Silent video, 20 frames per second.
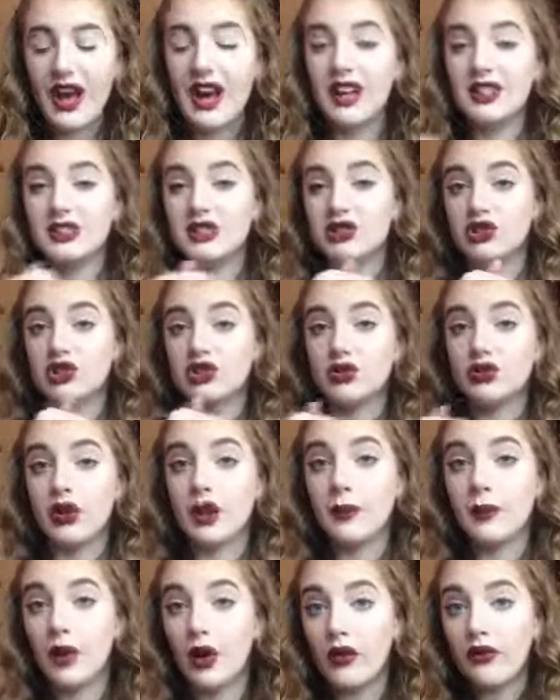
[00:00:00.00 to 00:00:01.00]
I had to
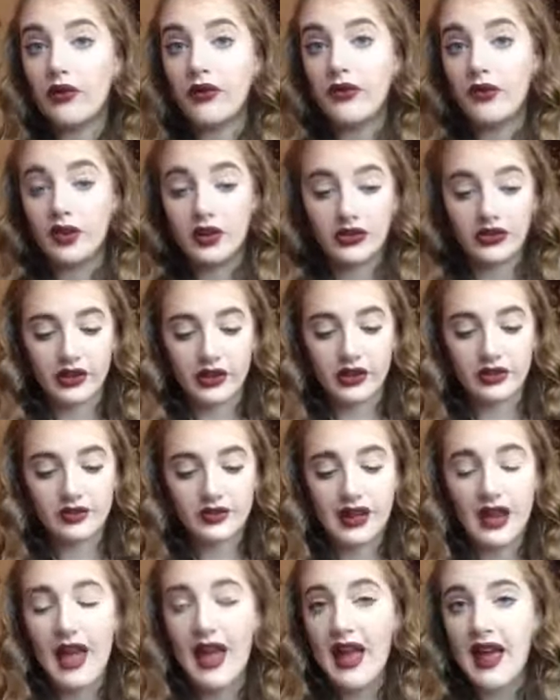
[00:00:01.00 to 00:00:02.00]
scrape off the first layer
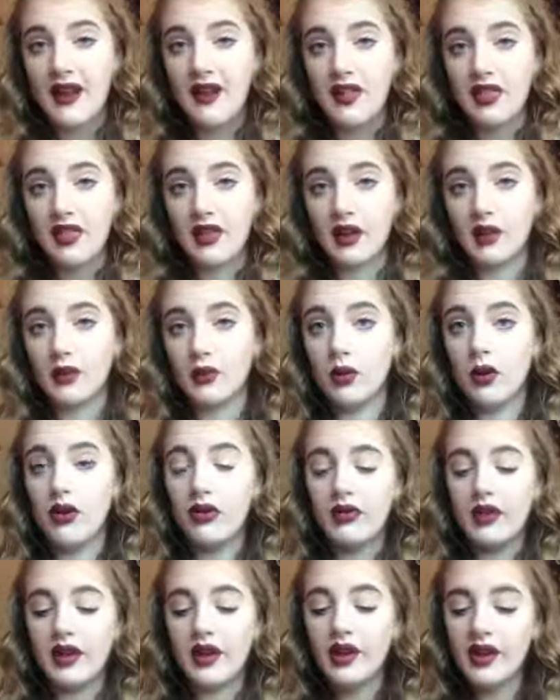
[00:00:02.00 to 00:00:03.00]
to get anything out
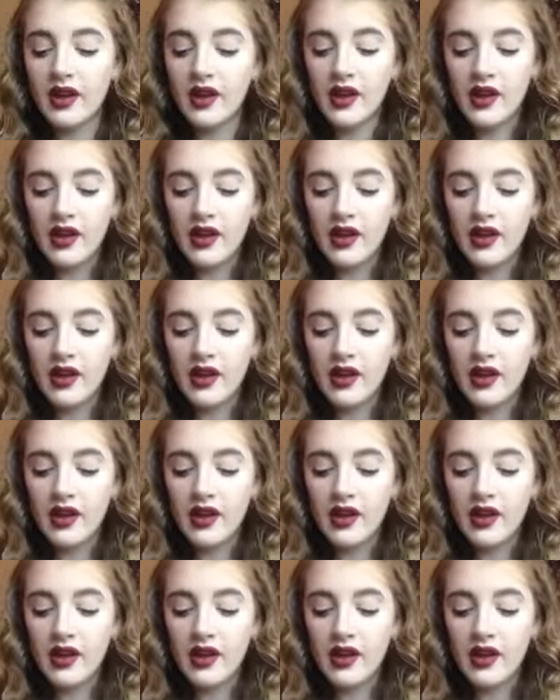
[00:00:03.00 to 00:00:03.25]
of it,